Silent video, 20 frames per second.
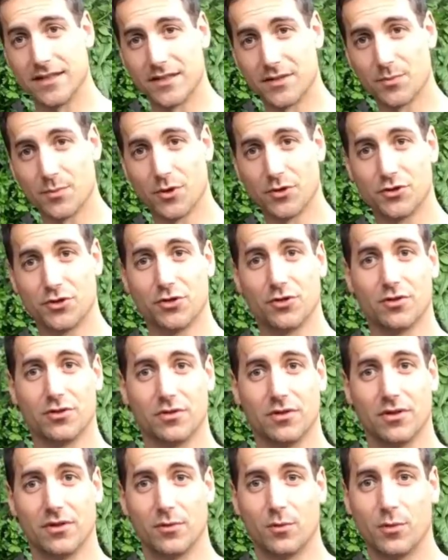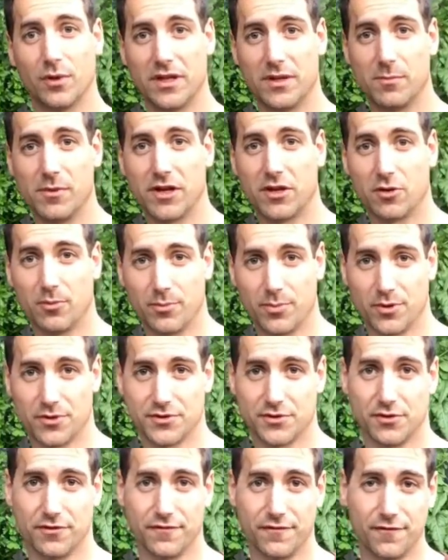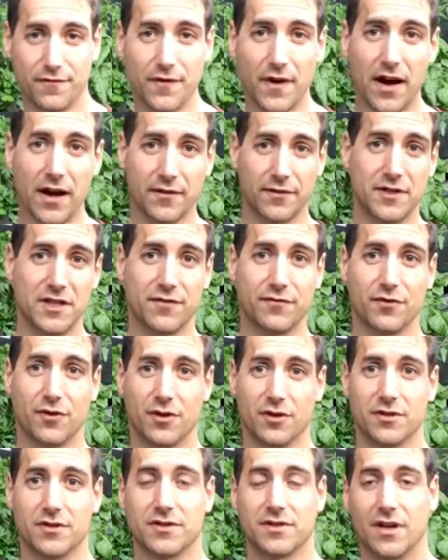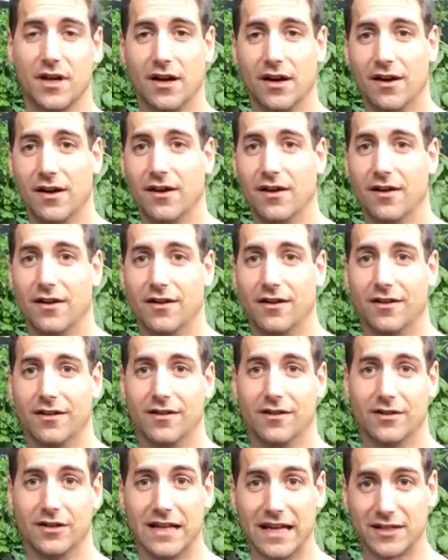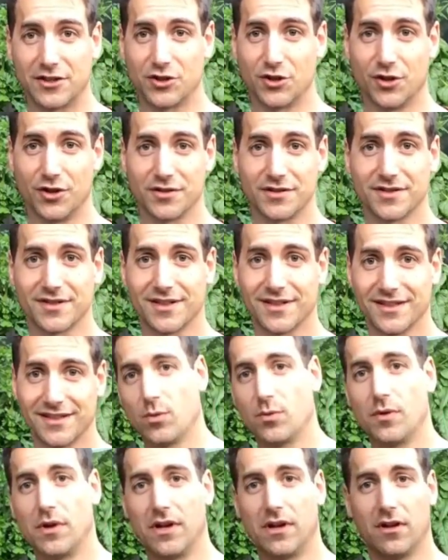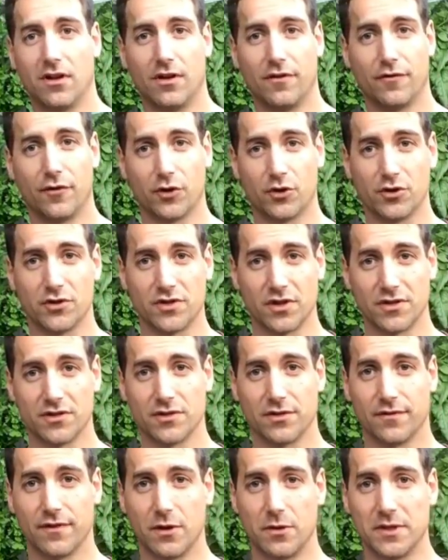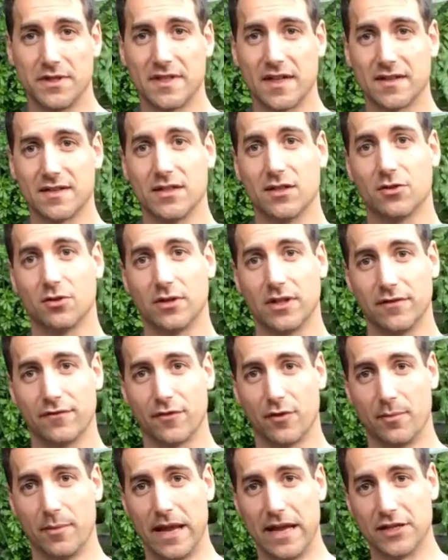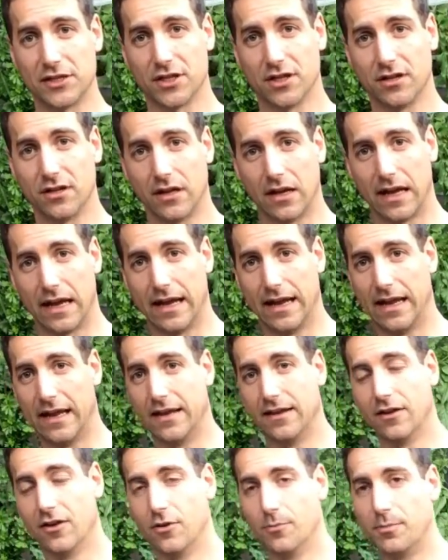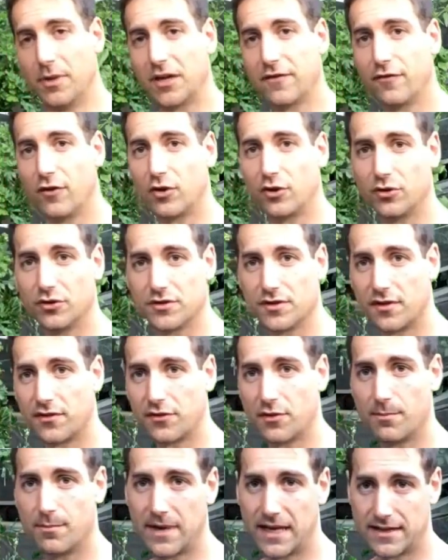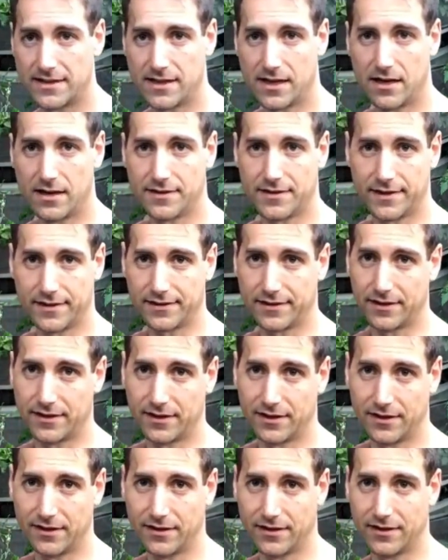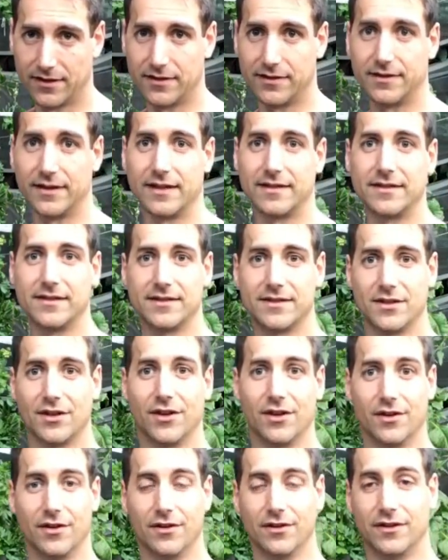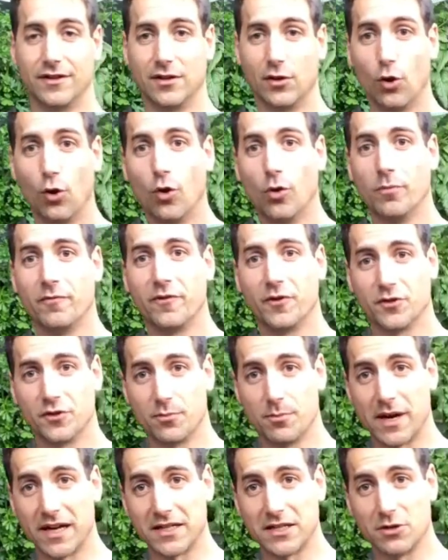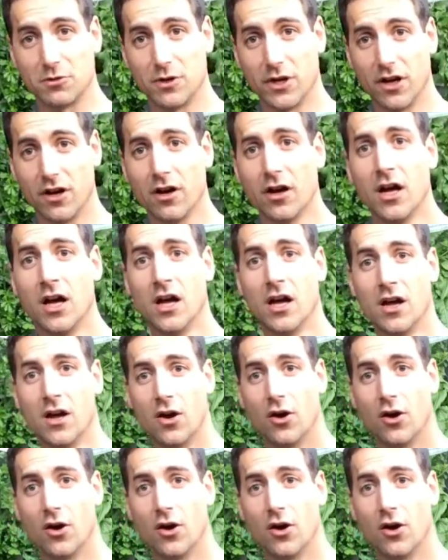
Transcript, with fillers: This module will be composed of five different uh, lectures and we will uh, focus on the very technical information and a big focus on the media that, uh, that is uh, the home for the bacteria.